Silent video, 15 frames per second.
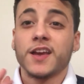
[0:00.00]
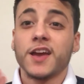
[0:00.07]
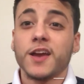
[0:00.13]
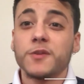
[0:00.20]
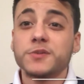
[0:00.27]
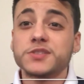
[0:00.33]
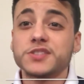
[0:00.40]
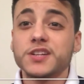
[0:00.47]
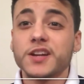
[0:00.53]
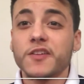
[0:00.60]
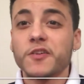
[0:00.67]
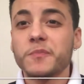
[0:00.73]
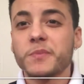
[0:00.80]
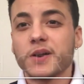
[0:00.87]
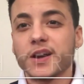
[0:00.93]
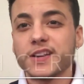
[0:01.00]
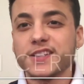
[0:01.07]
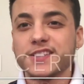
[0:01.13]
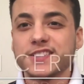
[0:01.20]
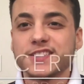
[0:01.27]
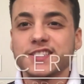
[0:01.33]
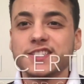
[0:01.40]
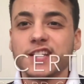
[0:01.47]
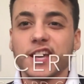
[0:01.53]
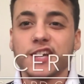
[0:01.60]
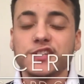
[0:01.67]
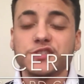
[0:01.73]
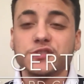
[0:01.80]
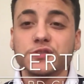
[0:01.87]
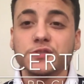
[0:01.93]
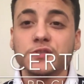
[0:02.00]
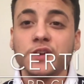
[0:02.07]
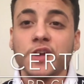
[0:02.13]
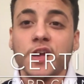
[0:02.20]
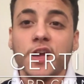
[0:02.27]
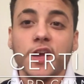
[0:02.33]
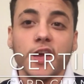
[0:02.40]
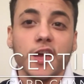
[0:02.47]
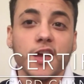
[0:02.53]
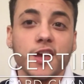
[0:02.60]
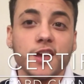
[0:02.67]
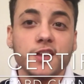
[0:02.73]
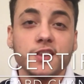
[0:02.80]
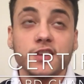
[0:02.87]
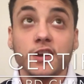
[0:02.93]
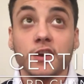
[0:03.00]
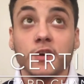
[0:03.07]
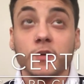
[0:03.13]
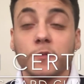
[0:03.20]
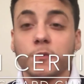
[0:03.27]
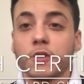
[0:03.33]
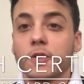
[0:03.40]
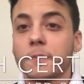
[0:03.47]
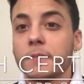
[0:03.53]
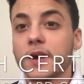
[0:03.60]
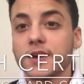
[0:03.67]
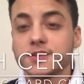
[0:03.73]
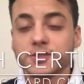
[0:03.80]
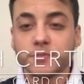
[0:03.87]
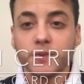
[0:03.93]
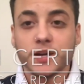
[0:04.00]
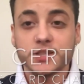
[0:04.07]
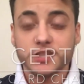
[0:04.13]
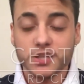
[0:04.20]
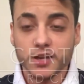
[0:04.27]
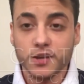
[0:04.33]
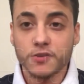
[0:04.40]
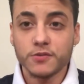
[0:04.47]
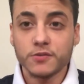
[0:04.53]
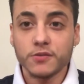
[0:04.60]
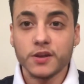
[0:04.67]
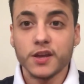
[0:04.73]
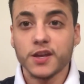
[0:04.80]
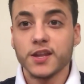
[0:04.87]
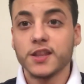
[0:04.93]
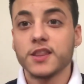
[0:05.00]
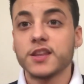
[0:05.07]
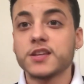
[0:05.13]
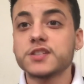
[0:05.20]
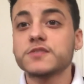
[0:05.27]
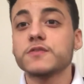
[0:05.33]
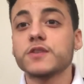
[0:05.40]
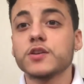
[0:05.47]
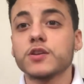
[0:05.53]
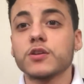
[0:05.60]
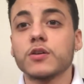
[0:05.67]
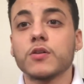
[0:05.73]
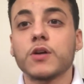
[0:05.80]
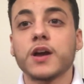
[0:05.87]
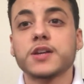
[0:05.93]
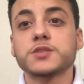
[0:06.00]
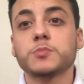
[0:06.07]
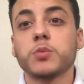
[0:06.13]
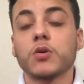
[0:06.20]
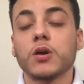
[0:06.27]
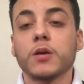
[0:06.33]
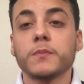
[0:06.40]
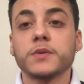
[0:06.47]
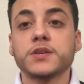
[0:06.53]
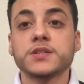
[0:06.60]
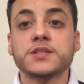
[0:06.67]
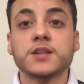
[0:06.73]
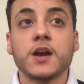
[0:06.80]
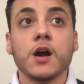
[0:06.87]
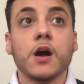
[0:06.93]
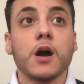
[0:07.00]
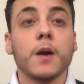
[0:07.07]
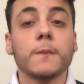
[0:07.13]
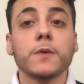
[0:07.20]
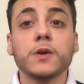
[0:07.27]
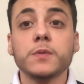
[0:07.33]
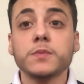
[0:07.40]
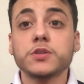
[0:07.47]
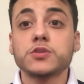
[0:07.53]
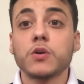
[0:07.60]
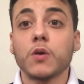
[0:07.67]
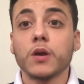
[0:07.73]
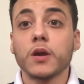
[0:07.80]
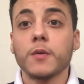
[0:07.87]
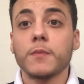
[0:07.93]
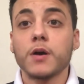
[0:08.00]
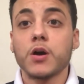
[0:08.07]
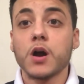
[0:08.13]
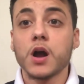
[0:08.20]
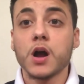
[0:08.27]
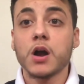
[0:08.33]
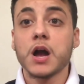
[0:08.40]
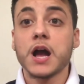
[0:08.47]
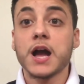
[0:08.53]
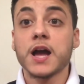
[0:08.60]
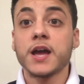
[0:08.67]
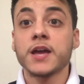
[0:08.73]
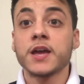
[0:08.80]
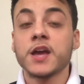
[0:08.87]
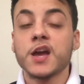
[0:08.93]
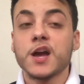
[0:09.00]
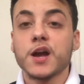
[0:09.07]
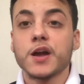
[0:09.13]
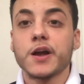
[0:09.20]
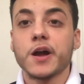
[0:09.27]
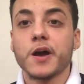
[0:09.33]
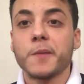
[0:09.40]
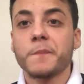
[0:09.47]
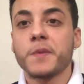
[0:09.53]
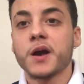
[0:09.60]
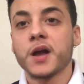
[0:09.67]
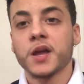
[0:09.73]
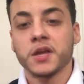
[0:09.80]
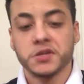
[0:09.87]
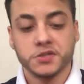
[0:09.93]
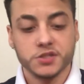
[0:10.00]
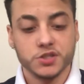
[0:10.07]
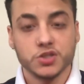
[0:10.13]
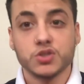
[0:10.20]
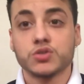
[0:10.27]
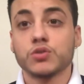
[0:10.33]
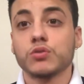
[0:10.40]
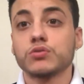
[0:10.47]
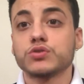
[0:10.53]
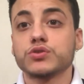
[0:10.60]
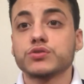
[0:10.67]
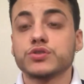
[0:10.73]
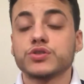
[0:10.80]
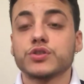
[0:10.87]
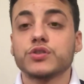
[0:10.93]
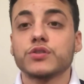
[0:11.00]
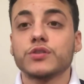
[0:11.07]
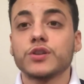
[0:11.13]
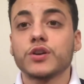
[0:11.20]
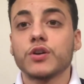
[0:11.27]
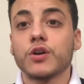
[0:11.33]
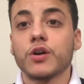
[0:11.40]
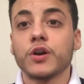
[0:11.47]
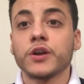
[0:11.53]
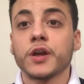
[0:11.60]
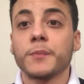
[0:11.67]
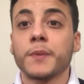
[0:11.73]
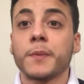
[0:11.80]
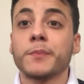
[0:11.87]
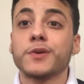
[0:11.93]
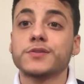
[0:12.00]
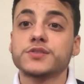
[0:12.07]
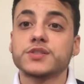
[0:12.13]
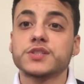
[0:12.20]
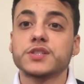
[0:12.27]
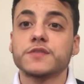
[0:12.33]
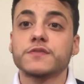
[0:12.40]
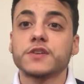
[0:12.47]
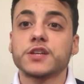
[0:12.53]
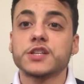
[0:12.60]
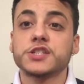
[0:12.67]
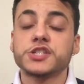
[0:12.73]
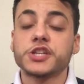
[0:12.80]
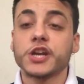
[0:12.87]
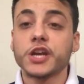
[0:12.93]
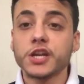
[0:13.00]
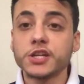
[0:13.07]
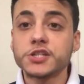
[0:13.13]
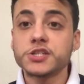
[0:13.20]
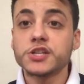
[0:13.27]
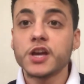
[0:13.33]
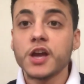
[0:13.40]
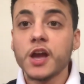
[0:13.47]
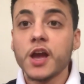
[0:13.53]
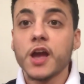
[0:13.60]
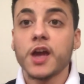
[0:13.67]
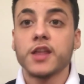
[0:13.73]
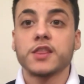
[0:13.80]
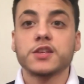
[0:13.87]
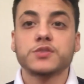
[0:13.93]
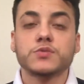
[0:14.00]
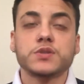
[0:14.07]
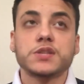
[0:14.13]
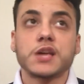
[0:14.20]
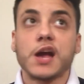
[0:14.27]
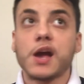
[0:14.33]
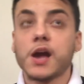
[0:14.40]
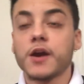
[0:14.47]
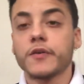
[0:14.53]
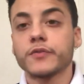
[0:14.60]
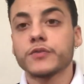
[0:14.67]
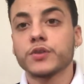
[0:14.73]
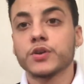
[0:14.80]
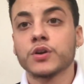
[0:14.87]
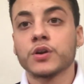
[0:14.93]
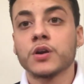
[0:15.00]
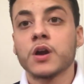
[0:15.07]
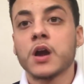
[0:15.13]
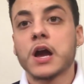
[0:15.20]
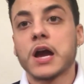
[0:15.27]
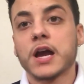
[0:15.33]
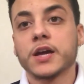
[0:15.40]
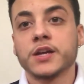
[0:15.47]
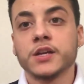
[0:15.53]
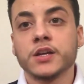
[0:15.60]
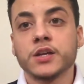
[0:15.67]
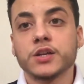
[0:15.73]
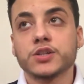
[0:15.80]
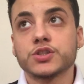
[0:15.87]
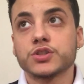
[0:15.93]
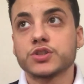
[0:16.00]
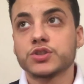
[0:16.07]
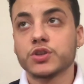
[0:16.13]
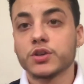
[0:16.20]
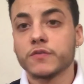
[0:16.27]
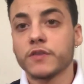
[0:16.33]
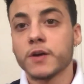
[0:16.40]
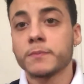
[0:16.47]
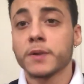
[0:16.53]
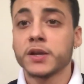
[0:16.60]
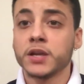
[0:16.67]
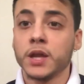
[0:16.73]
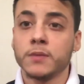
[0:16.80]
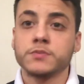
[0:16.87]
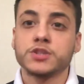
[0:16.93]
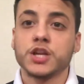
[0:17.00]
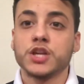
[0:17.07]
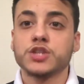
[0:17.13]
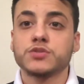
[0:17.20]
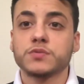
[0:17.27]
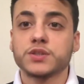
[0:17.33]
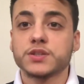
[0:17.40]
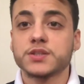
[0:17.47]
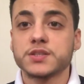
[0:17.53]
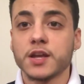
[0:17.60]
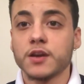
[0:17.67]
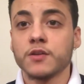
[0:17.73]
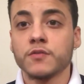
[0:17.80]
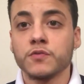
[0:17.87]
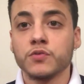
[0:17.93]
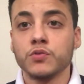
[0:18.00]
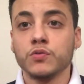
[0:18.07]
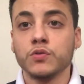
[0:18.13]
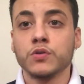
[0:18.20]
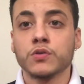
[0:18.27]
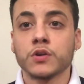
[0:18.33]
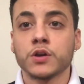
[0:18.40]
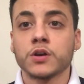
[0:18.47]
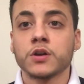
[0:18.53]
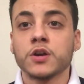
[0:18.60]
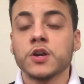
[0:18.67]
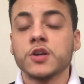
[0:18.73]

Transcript: Hey, what's good everybody? This is Angel and welcome back to my channel. In this video, as promised, I'm going to be talking about how I got my social security card and my birth certificate changed, and this was after I certified my name change with the state of New York.